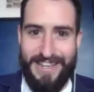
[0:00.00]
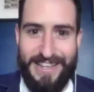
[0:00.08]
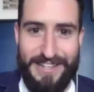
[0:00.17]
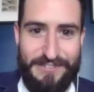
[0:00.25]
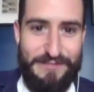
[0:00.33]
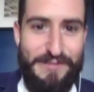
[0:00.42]

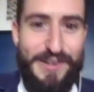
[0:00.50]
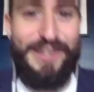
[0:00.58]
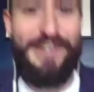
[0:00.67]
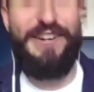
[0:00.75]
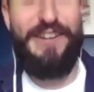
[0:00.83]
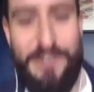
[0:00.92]
he's from,
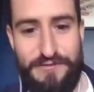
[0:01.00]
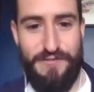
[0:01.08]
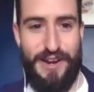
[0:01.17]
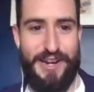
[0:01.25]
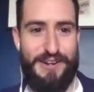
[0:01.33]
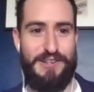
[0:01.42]
you know, you
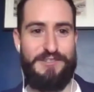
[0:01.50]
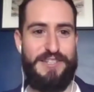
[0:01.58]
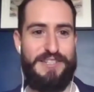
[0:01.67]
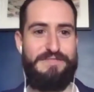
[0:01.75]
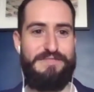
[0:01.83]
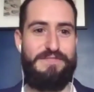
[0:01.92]
recognize all
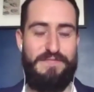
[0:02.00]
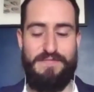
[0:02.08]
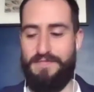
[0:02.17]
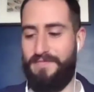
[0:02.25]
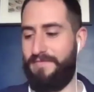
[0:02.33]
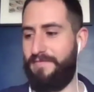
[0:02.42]
these
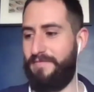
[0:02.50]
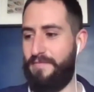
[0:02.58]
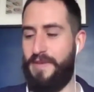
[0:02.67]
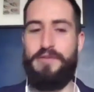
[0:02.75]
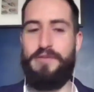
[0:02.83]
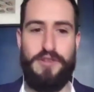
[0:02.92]

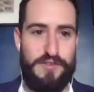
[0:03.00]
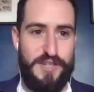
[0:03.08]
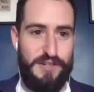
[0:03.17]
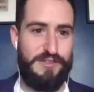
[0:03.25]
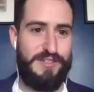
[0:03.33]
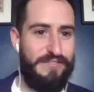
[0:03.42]
people you've
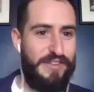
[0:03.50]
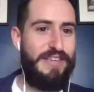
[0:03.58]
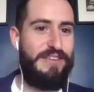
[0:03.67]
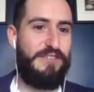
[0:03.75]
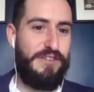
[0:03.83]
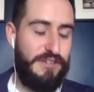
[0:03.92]
seen on
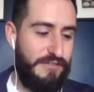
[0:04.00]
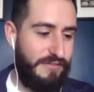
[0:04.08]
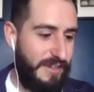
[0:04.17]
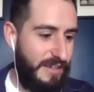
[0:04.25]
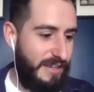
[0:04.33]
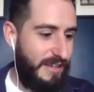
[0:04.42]
TV or
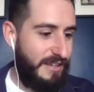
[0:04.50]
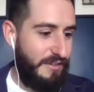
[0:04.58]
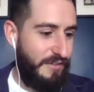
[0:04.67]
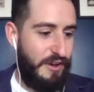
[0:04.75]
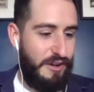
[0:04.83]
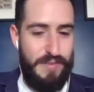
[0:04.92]

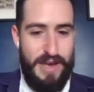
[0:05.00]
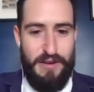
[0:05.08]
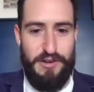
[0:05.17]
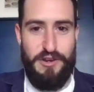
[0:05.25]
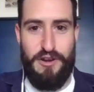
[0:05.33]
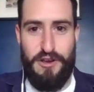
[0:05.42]
you've heard
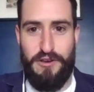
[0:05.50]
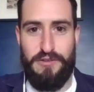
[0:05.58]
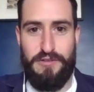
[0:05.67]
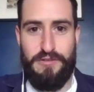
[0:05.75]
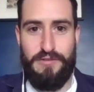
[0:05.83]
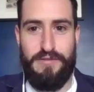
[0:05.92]
about, and you
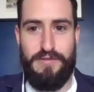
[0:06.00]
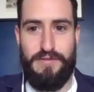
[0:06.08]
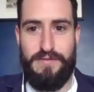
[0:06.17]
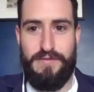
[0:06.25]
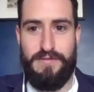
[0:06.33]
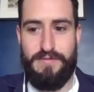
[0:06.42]
know,
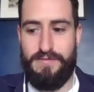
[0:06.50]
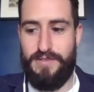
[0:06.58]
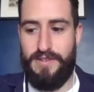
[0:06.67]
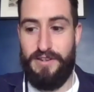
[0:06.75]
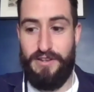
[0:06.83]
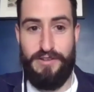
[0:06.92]

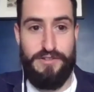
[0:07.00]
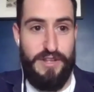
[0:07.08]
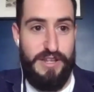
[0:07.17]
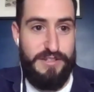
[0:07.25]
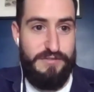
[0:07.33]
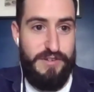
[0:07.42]

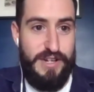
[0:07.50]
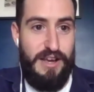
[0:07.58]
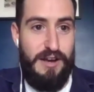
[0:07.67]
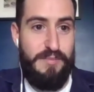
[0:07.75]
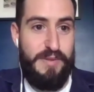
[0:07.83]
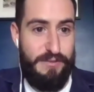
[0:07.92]
it's really
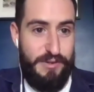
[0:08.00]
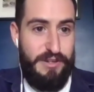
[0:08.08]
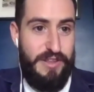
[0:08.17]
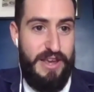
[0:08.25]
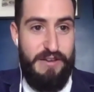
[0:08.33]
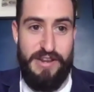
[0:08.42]
humbling when
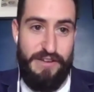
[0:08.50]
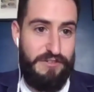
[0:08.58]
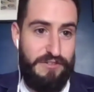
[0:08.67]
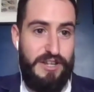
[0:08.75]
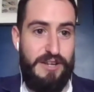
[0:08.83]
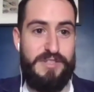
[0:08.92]
you're there and
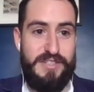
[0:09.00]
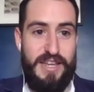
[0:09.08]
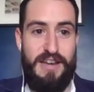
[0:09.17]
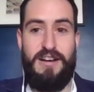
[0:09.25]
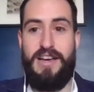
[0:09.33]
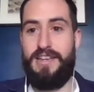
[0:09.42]
everyone comes to say
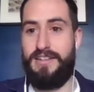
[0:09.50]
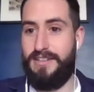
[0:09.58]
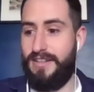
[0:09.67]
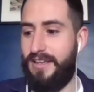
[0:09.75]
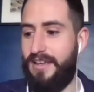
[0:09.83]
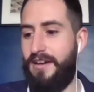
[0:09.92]
hi and
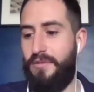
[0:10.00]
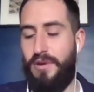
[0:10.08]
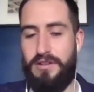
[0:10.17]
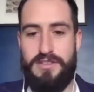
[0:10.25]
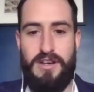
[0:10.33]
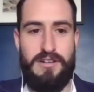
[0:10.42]

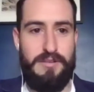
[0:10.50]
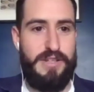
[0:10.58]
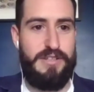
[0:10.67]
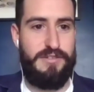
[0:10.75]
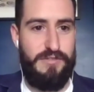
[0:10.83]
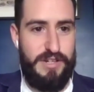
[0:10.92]
well done. I
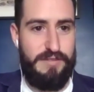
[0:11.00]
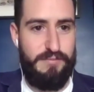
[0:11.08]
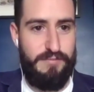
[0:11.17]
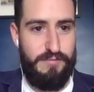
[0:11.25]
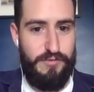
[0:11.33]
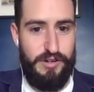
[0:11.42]
mean, it's a really,
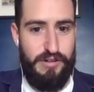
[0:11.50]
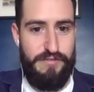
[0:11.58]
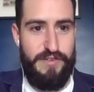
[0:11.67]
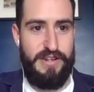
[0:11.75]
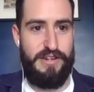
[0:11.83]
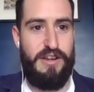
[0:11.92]
really great
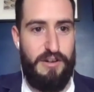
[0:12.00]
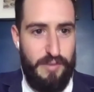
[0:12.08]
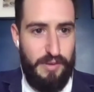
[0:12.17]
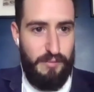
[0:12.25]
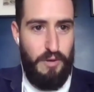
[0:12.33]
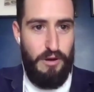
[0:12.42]
feeling. You kind of
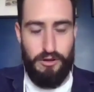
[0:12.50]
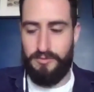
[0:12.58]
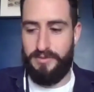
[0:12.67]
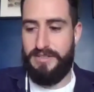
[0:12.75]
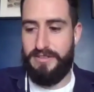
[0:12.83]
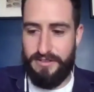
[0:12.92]
being
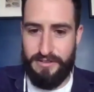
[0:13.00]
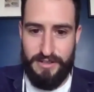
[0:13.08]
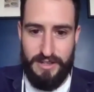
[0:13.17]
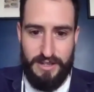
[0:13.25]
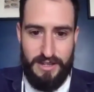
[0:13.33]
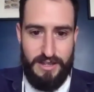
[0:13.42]
welcomed into
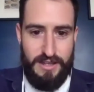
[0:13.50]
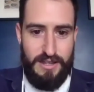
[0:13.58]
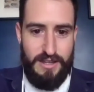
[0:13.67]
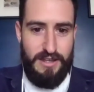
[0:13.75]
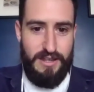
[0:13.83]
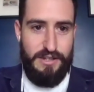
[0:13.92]

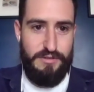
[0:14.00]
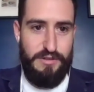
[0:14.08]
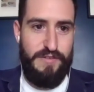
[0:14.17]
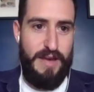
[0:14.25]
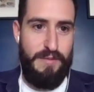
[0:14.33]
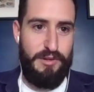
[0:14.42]
a
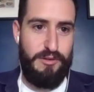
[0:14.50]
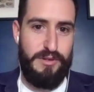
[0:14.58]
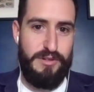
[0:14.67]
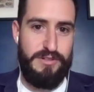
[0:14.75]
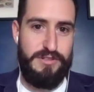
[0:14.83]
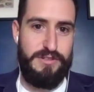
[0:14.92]
family,
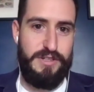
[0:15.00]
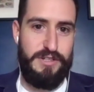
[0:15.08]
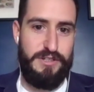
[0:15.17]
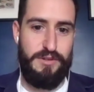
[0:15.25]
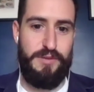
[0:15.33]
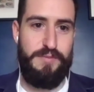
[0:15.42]
almost
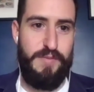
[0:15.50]
into an